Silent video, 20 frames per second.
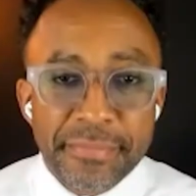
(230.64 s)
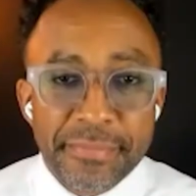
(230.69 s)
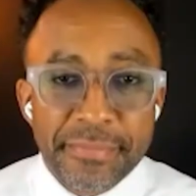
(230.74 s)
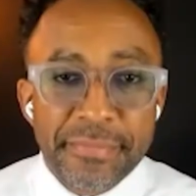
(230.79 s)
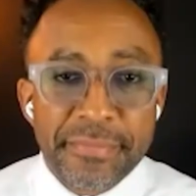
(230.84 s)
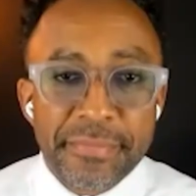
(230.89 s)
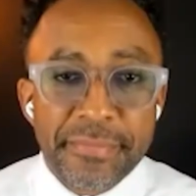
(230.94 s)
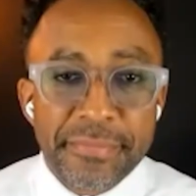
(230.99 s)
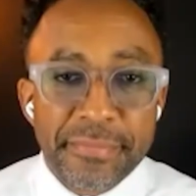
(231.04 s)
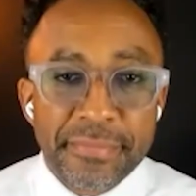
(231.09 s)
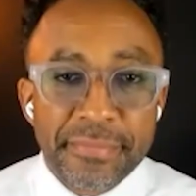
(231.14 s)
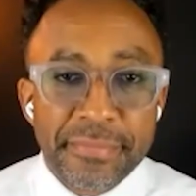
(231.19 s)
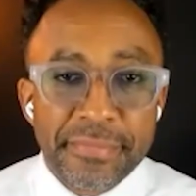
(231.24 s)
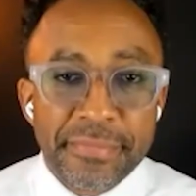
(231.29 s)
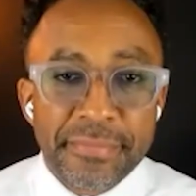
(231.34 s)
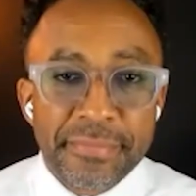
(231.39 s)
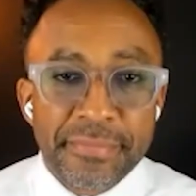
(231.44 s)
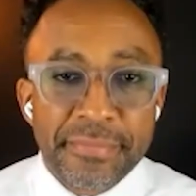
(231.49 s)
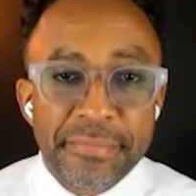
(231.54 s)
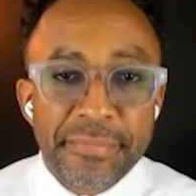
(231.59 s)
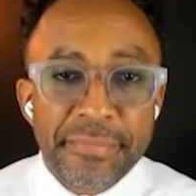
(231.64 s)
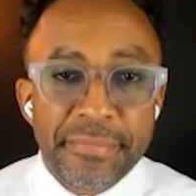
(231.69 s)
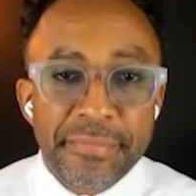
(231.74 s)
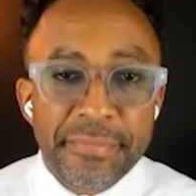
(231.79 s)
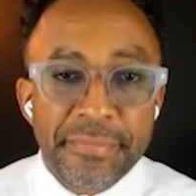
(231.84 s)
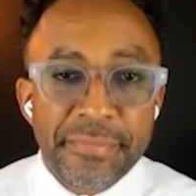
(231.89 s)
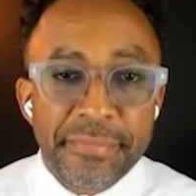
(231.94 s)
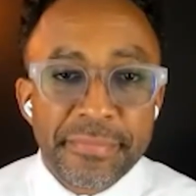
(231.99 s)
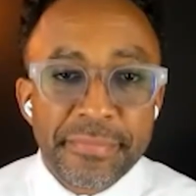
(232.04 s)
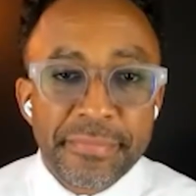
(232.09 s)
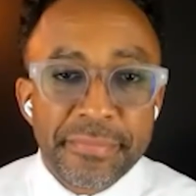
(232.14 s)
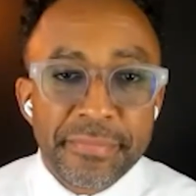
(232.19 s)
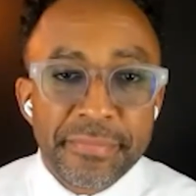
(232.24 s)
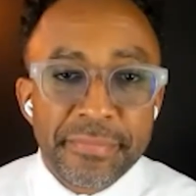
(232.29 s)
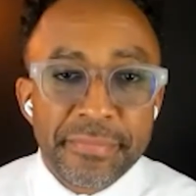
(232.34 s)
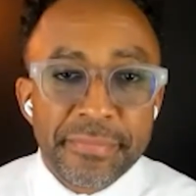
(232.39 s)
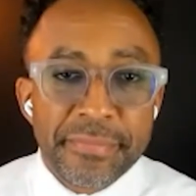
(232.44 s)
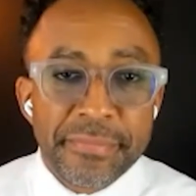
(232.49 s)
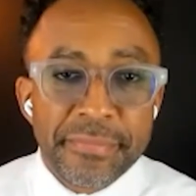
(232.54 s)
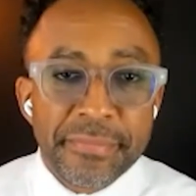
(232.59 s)

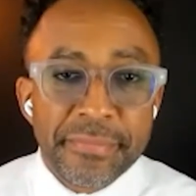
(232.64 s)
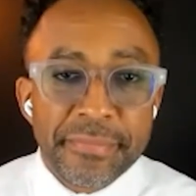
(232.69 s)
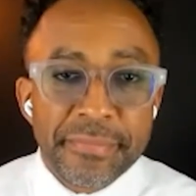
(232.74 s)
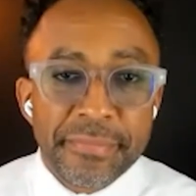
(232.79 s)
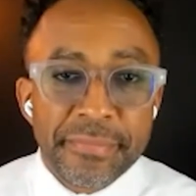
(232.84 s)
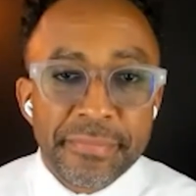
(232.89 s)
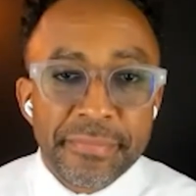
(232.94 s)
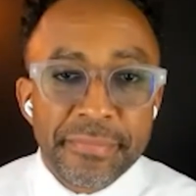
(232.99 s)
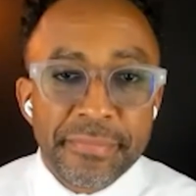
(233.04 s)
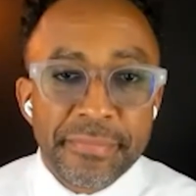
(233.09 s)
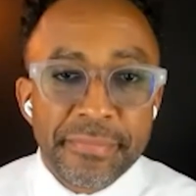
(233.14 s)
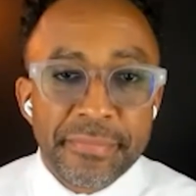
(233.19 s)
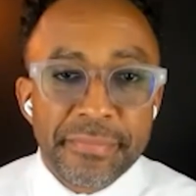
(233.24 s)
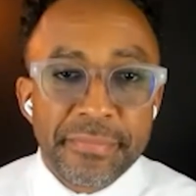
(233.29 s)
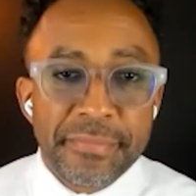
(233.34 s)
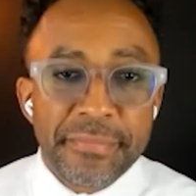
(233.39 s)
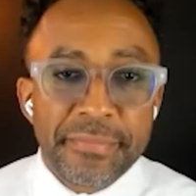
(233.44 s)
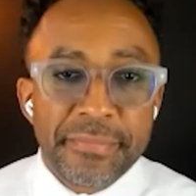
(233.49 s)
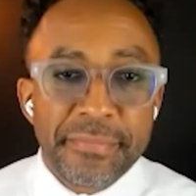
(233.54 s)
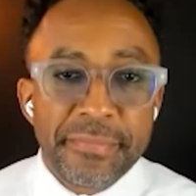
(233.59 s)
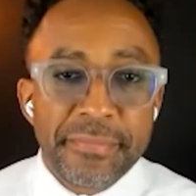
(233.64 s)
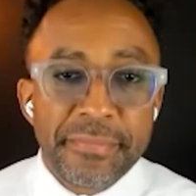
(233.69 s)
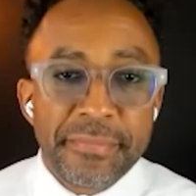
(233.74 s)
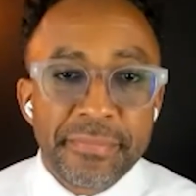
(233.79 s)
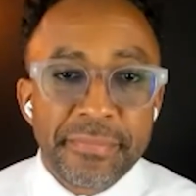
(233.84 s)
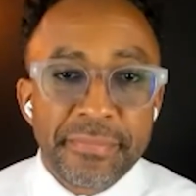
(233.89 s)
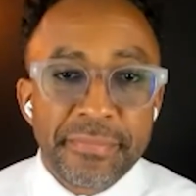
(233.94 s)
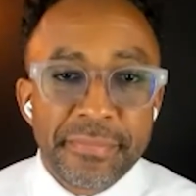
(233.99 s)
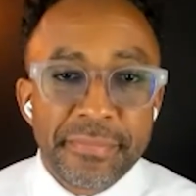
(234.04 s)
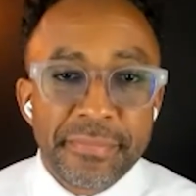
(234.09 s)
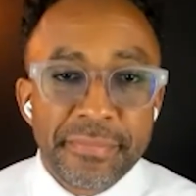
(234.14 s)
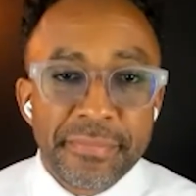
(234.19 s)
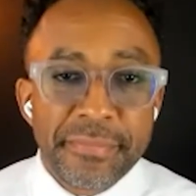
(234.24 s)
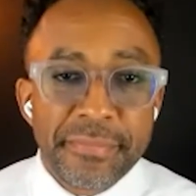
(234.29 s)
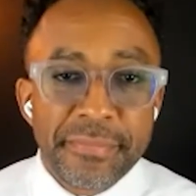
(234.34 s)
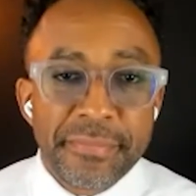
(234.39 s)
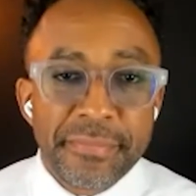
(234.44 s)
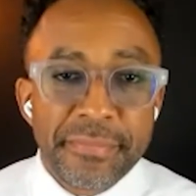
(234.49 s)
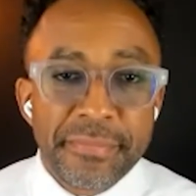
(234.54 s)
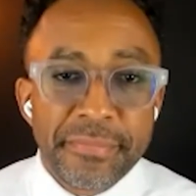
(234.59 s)

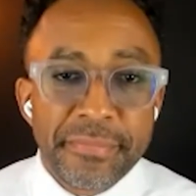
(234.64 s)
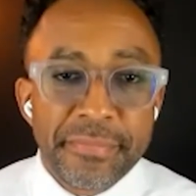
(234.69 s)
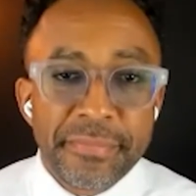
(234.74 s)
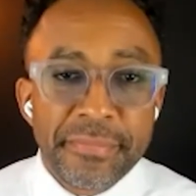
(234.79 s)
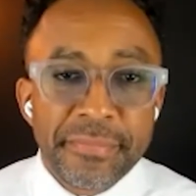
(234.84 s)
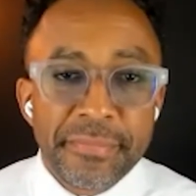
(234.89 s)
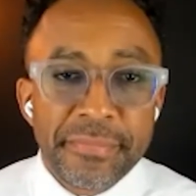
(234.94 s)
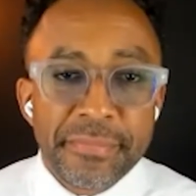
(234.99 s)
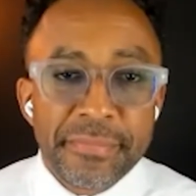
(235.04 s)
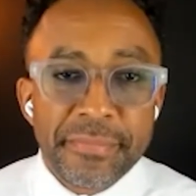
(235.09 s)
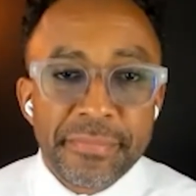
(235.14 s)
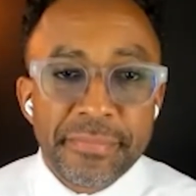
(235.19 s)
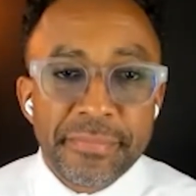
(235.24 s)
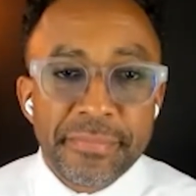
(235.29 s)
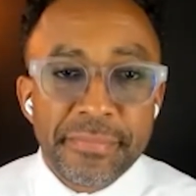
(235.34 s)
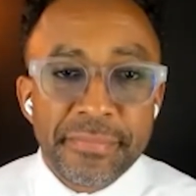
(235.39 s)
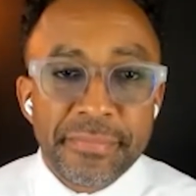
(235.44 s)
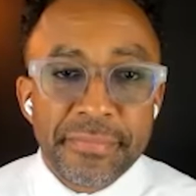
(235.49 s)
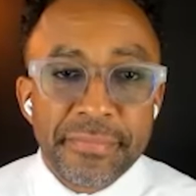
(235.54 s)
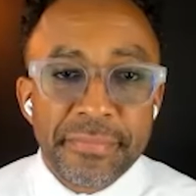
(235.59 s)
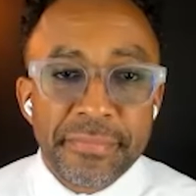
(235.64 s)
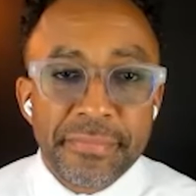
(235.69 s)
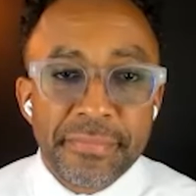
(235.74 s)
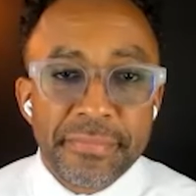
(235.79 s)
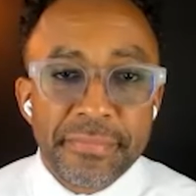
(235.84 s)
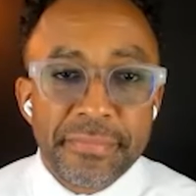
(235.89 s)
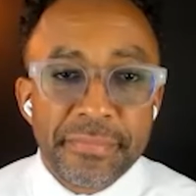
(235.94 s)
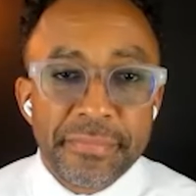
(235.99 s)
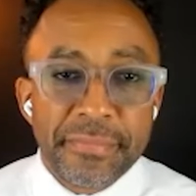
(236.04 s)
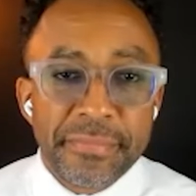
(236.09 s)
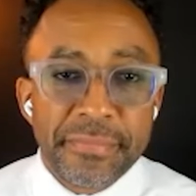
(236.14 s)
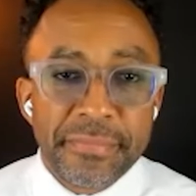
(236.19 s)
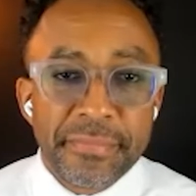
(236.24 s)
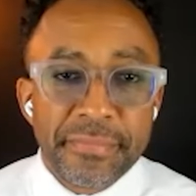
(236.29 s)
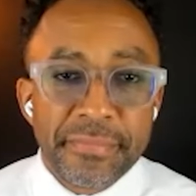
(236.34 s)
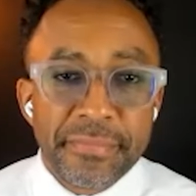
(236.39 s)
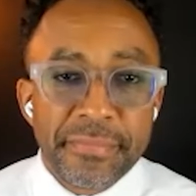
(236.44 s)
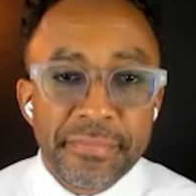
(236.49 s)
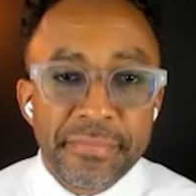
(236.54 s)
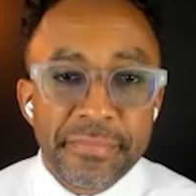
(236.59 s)

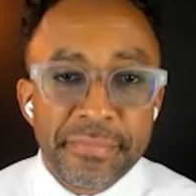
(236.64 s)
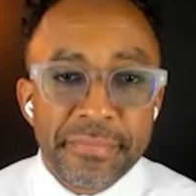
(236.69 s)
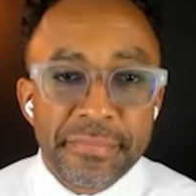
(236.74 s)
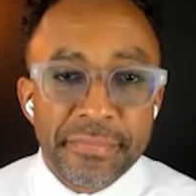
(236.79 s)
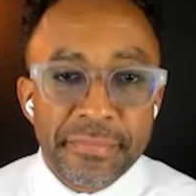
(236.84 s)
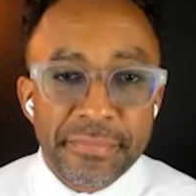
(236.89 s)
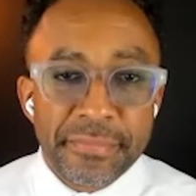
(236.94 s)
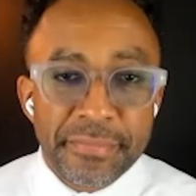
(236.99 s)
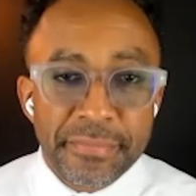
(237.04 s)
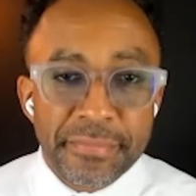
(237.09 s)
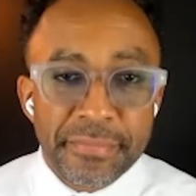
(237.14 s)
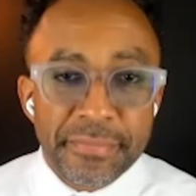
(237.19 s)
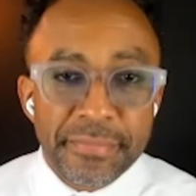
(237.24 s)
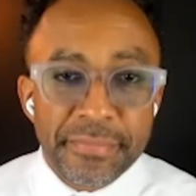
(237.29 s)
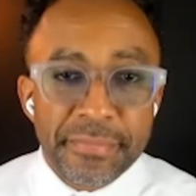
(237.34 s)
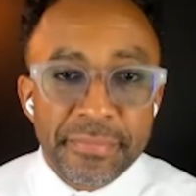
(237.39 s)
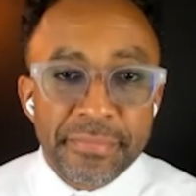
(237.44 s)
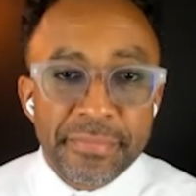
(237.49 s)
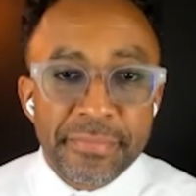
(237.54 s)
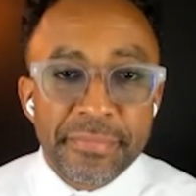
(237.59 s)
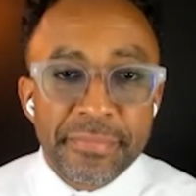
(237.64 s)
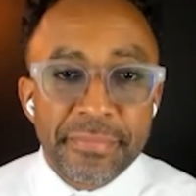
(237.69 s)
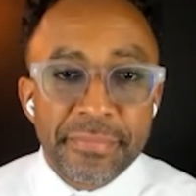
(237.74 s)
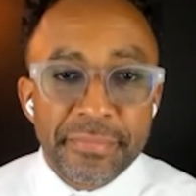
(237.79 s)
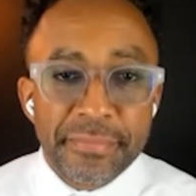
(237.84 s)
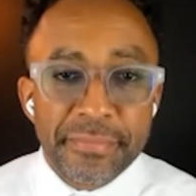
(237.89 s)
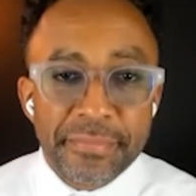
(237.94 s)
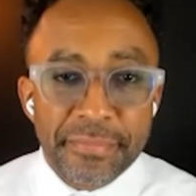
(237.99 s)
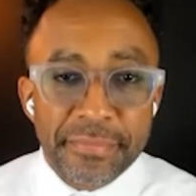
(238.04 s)
[no speech]